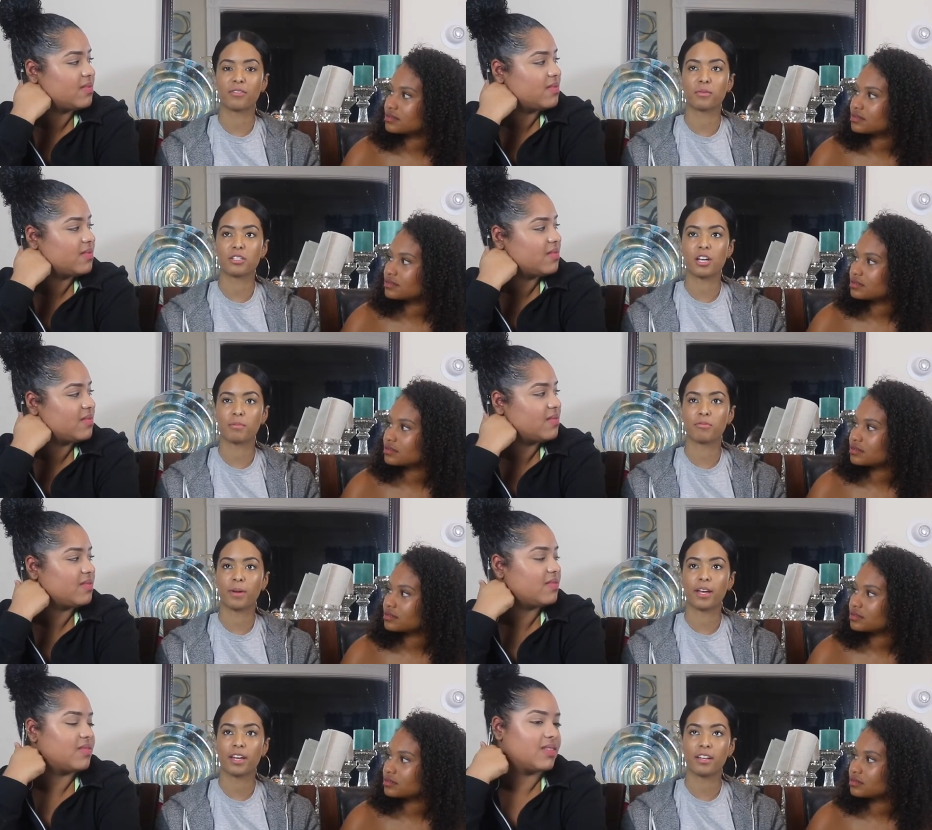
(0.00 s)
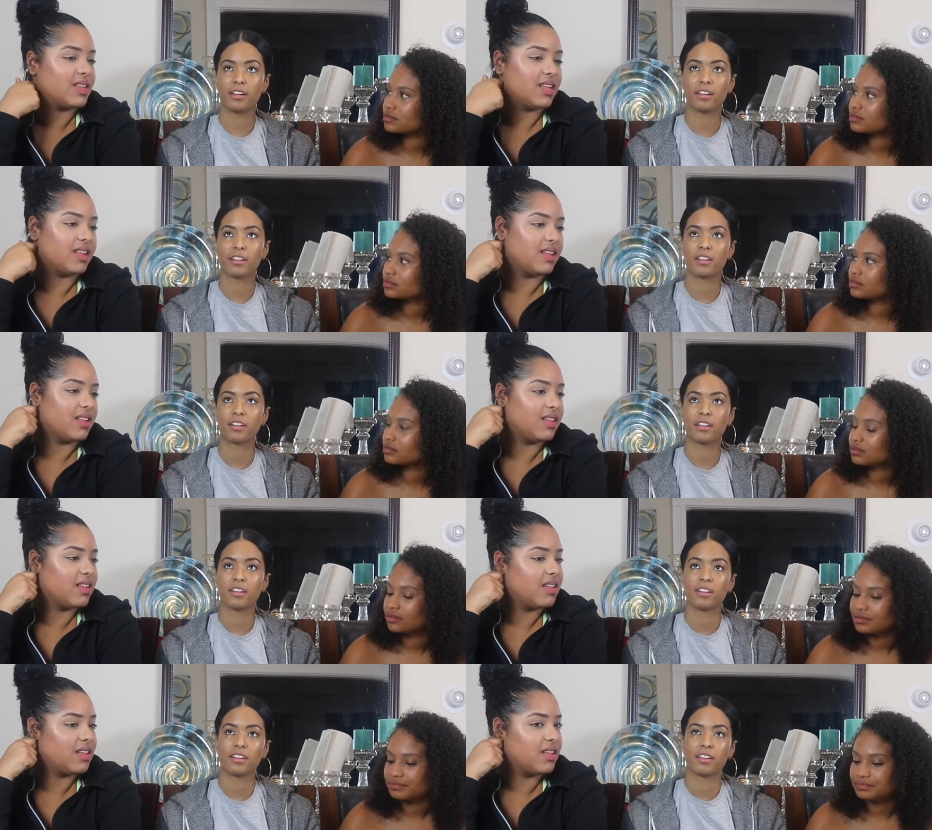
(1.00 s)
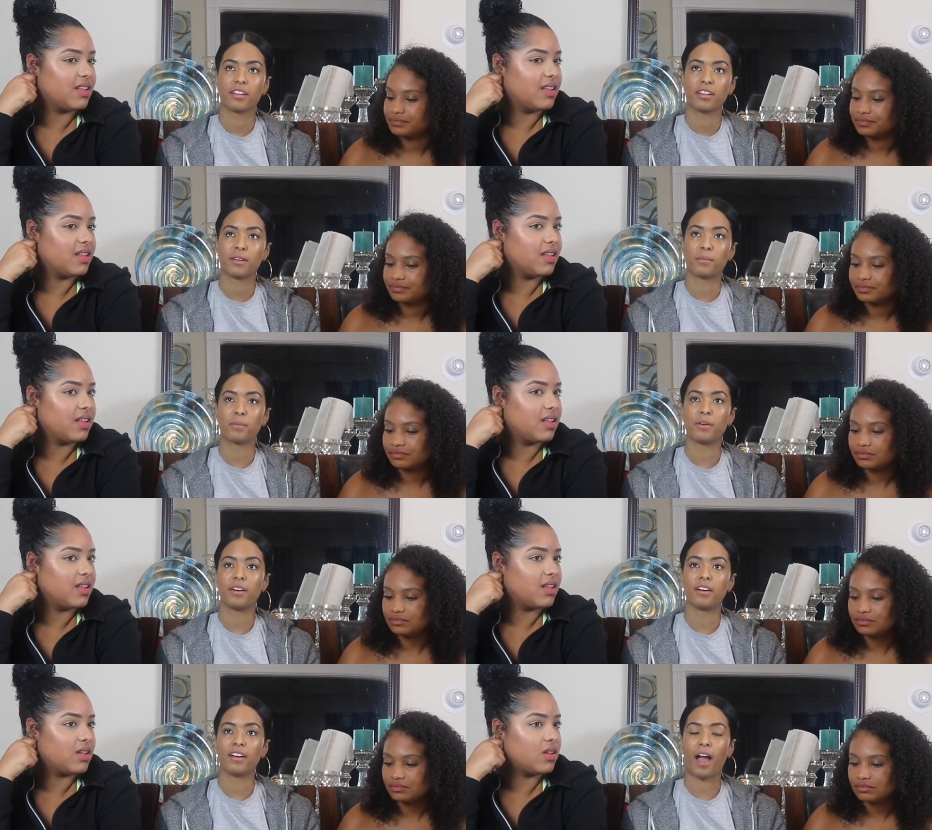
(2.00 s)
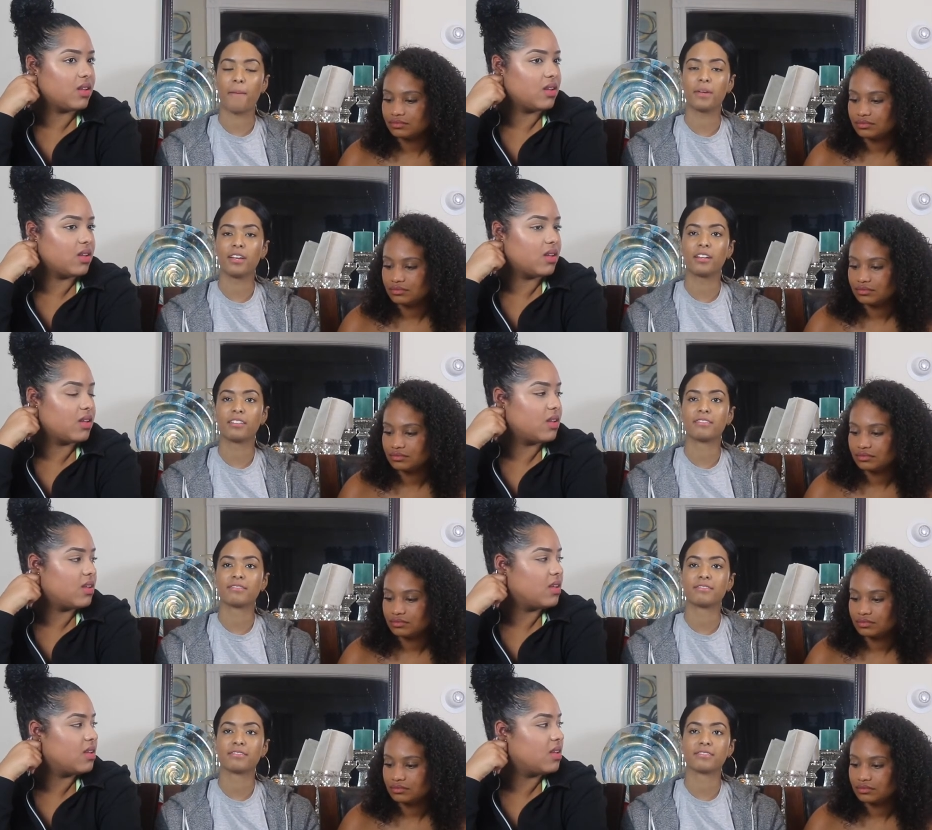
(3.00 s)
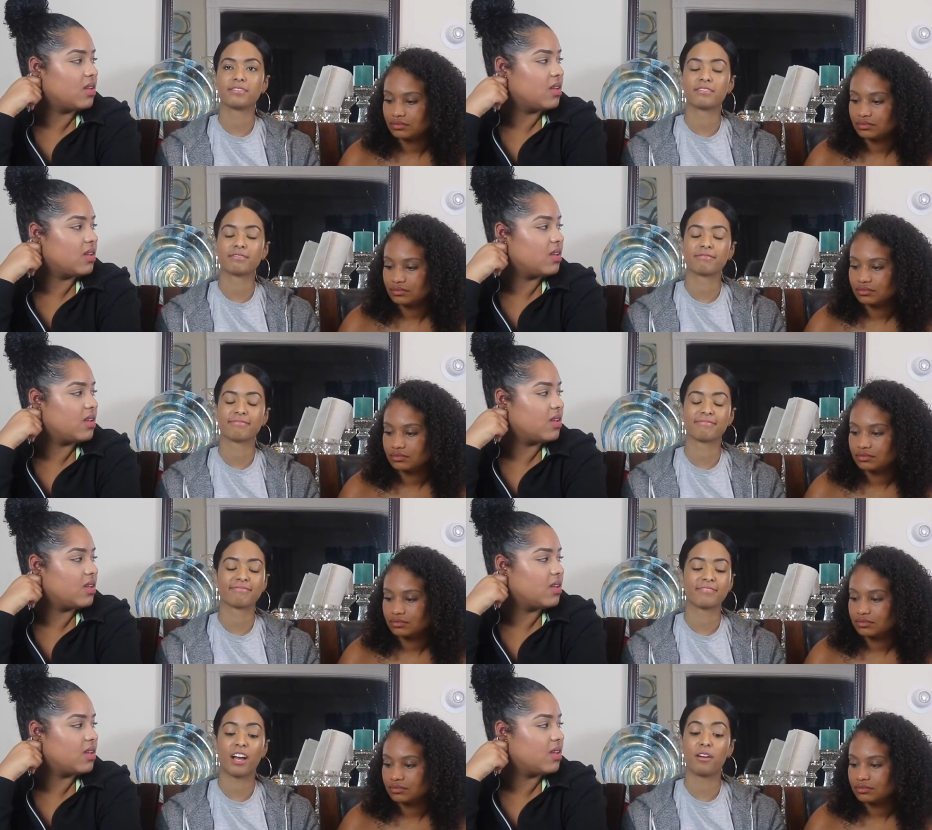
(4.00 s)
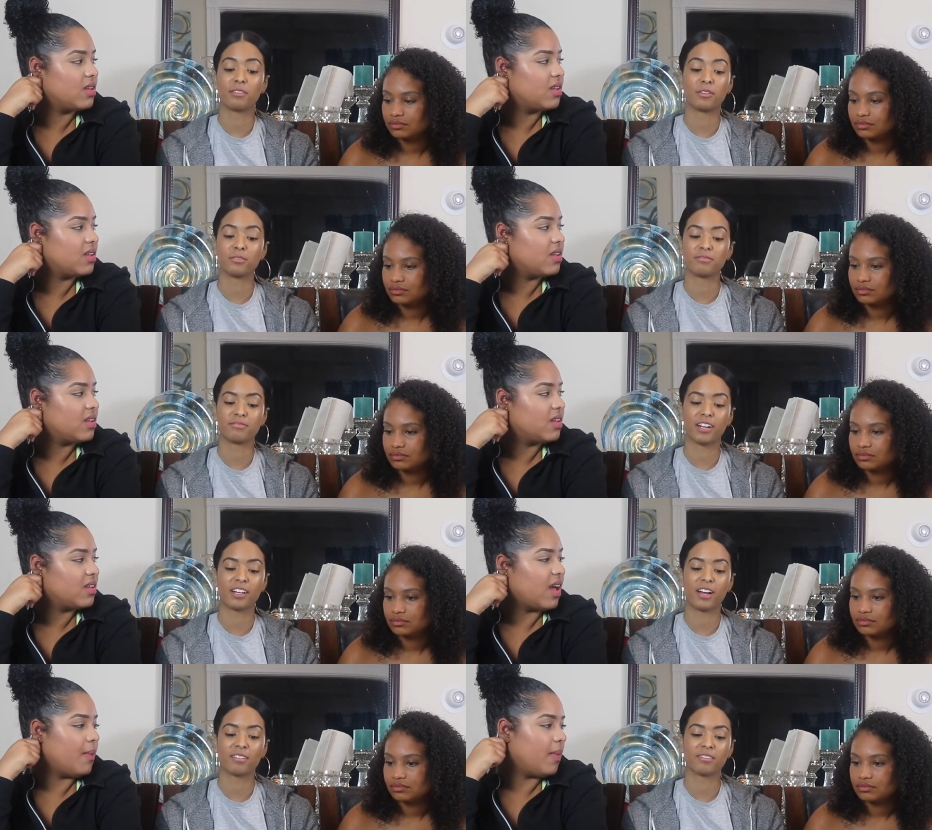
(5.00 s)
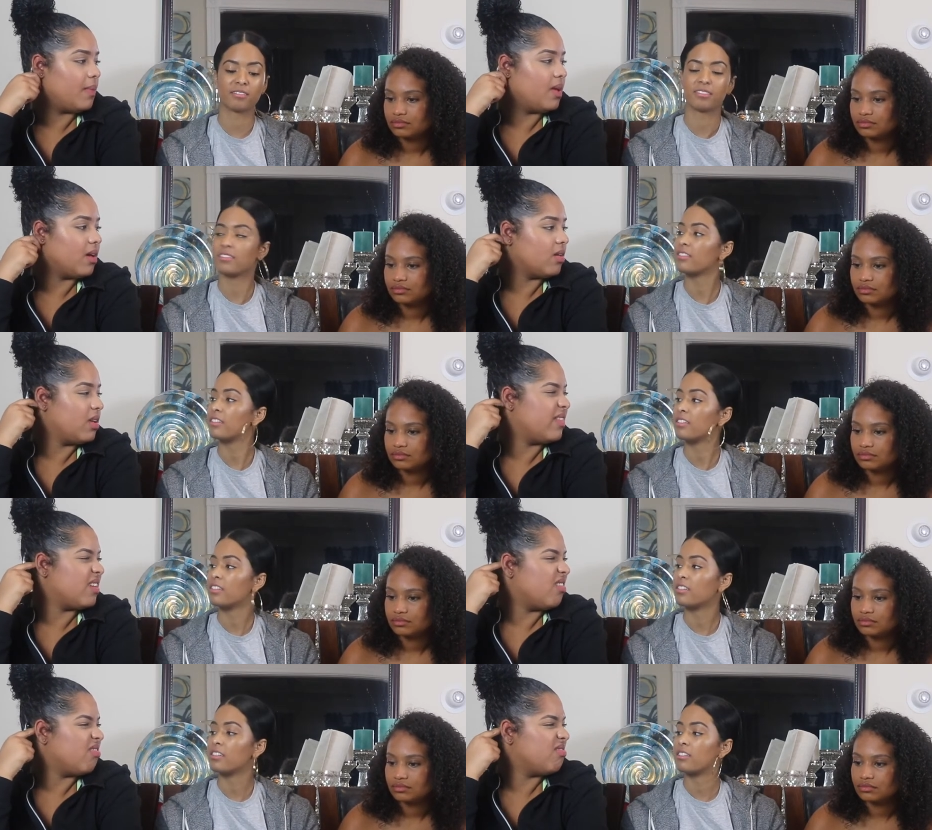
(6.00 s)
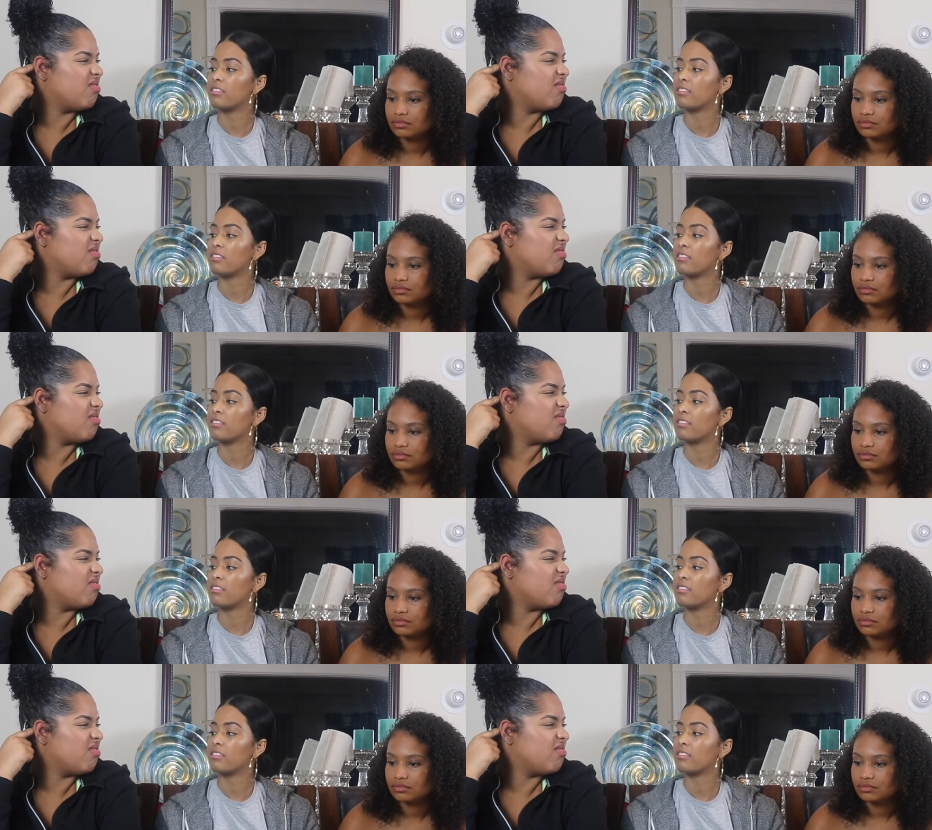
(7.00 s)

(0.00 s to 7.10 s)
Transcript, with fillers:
Speaker 1: from the top of my head. But I mean, I don't know. Right
Speaker 2: How about me? Help me the money.